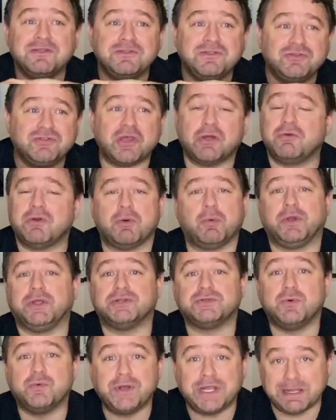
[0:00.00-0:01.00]
You don't know what
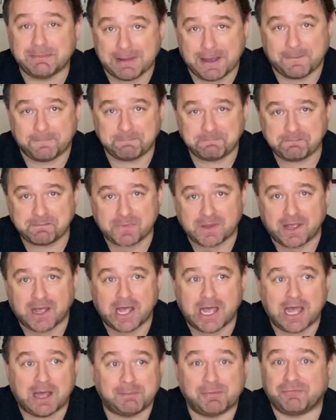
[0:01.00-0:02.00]
you're talking about,
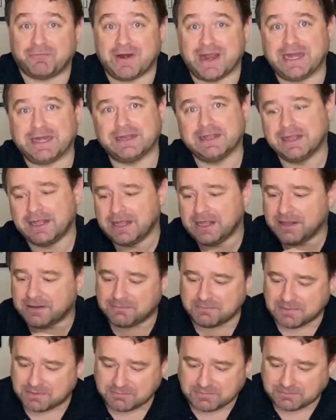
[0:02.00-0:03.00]
I'm afraid.
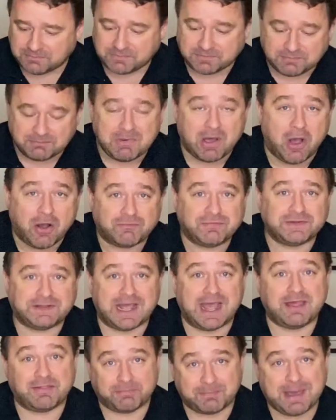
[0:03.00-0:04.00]
Mark for
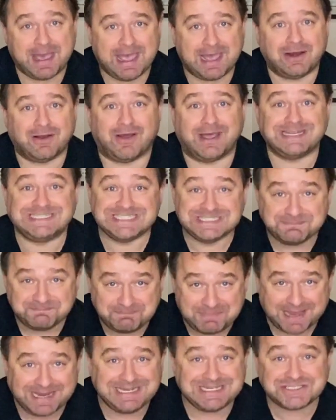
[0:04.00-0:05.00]
Death, Pale Eyes, is
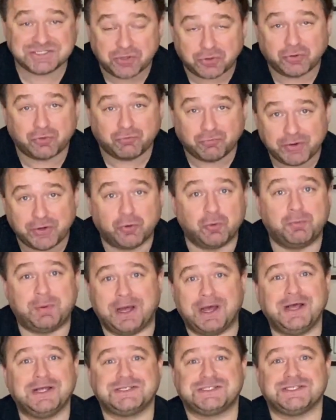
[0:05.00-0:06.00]
based on a real
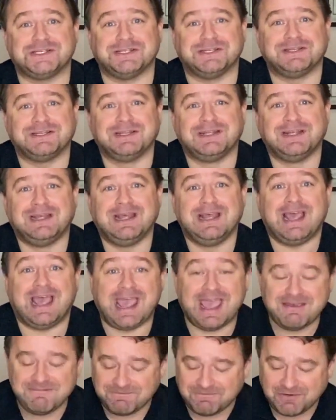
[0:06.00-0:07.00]
person.
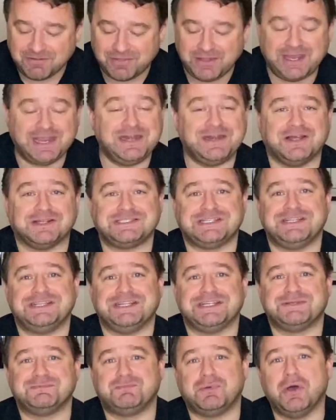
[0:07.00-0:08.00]
Everything he does in
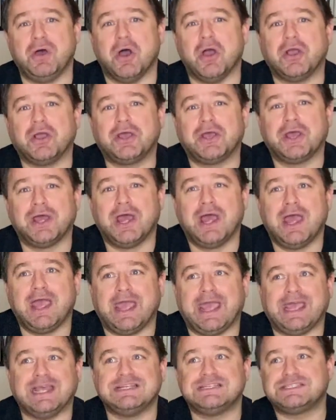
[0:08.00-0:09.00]
this book
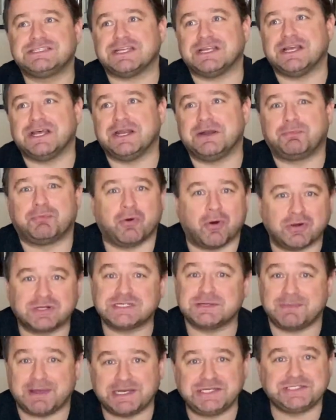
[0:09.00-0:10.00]
is an
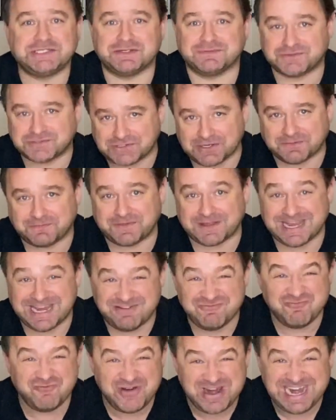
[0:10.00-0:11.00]
approximation of stuff that
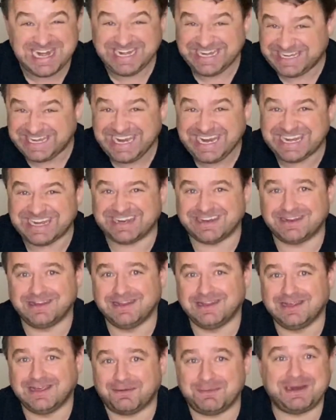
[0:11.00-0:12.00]
he really did.
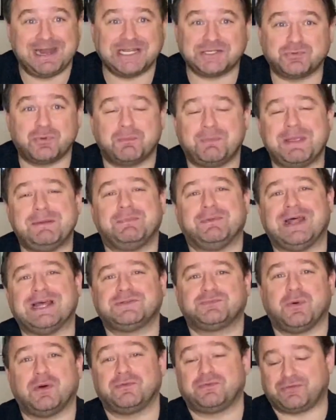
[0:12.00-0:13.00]
I mean, that's
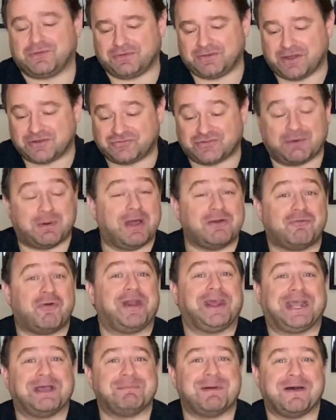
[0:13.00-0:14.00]
what's so
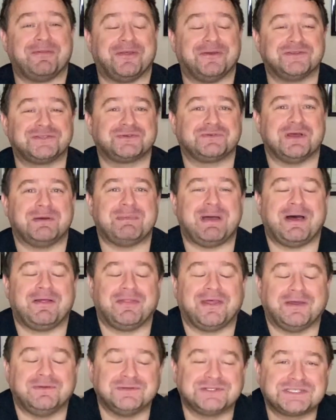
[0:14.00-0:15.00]
ironic about
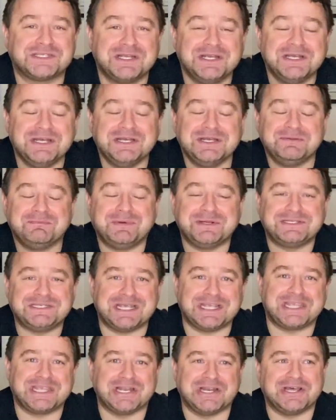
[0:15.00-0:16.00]
those
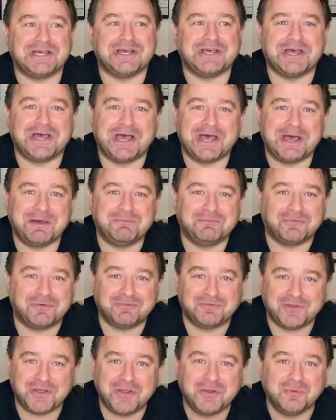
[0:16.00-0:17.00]
particular
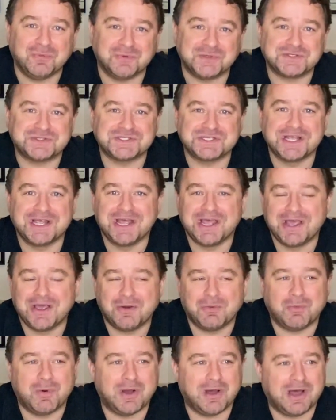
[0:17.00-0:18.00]
reviews
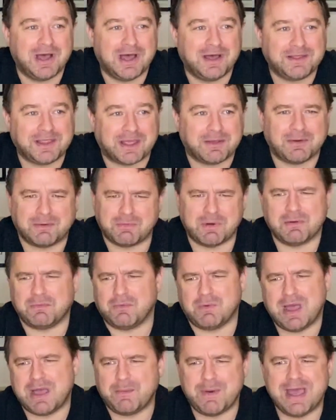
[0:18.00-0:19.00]
were, you know,
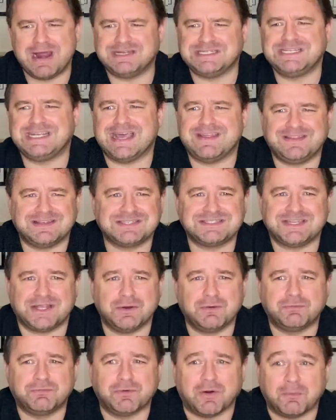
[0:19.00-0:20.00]
where does he get this
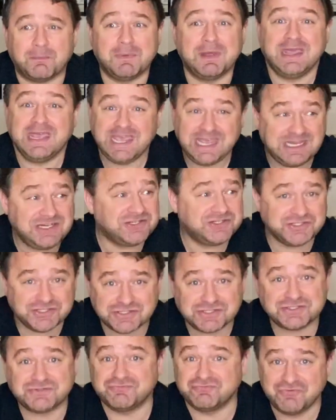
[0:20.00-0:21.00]
skill from? He's
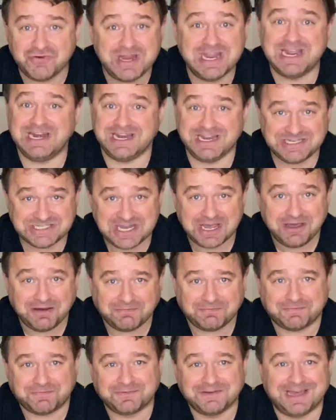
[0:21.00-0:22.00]
just really
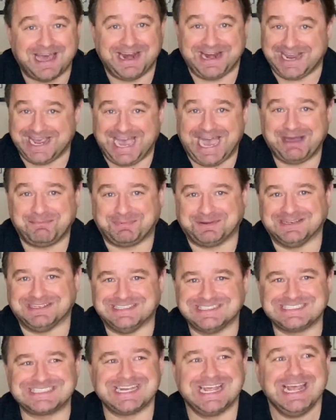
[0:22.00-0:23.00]
tough, and it
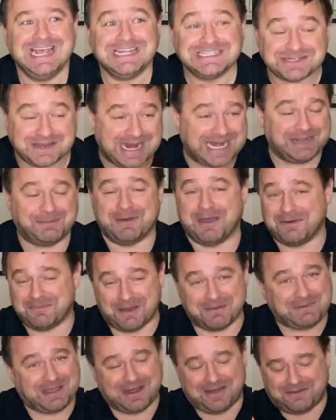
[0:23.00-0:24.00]
happens. So anyway,
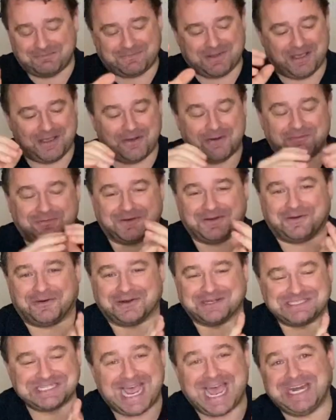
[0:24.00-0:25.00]
I'm going off
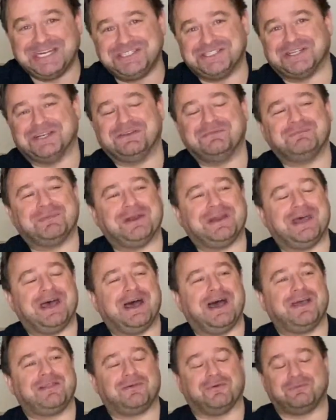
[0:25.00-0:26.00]
on a tangent, but
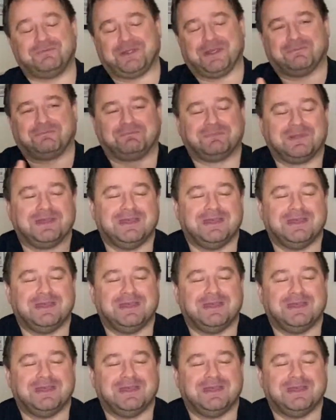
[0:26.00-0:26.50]
I thought, yeah,